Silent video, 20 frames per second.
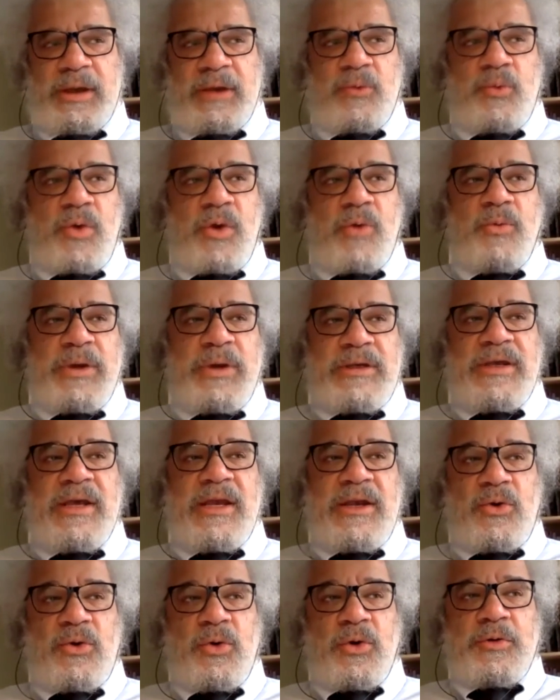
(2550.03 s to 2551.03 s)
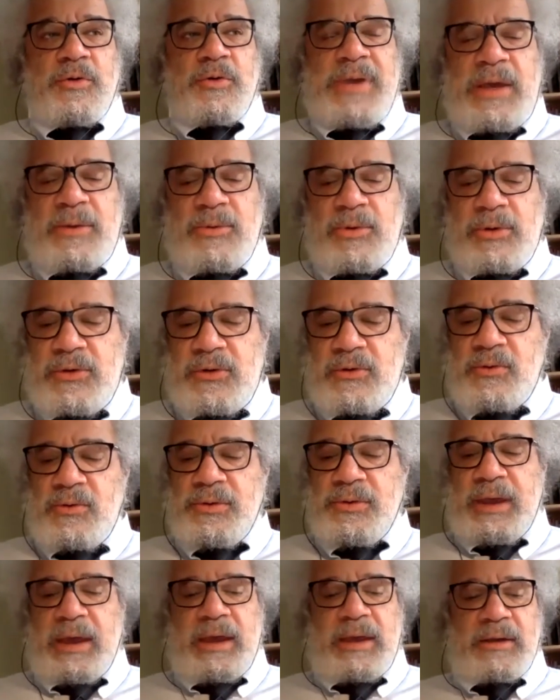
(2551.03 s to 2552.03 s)
And what we did in order to be able to do
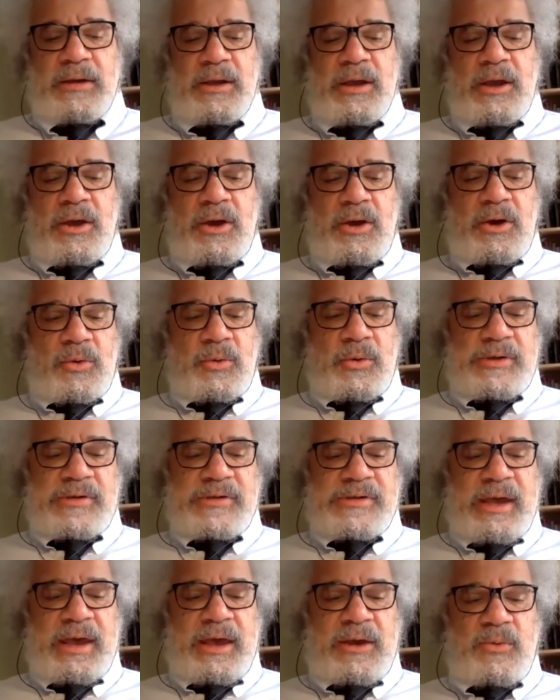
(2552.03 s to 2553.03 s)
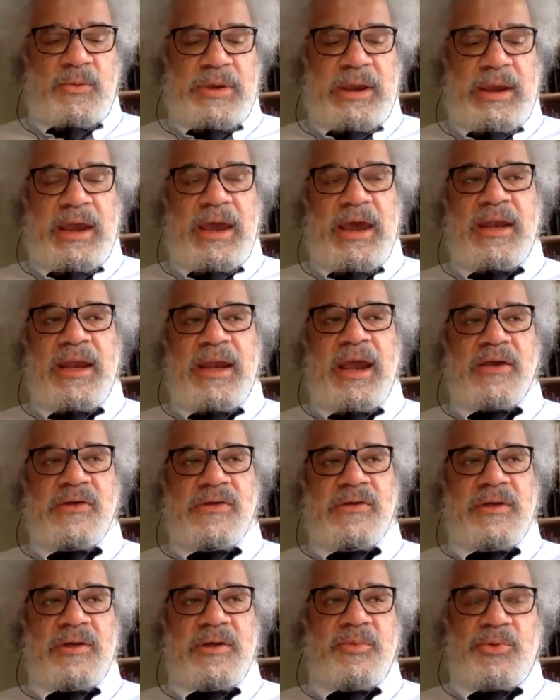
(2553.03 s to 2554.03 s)
that was that we had
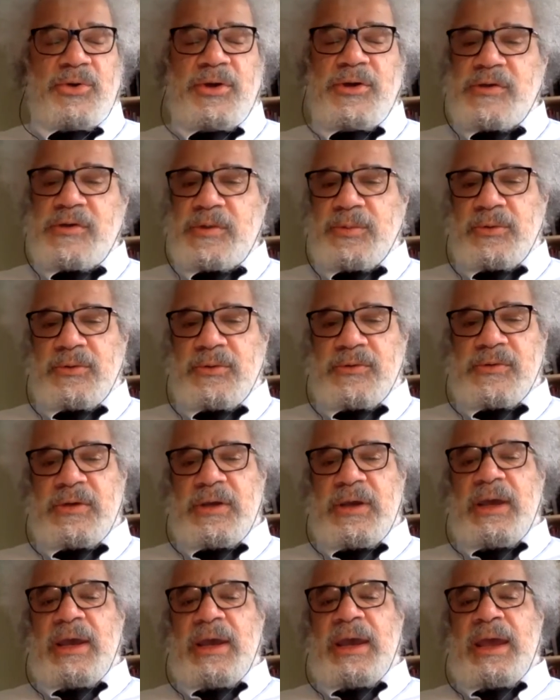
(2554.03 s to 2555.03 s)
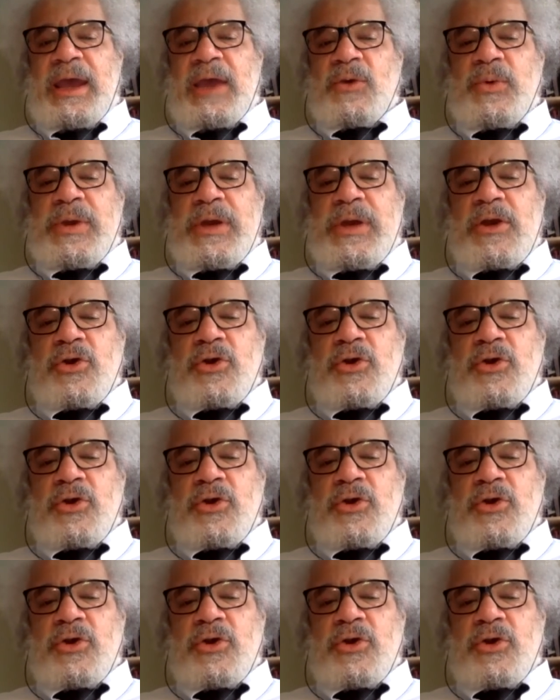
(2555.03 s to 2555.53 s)
excellent principals, and we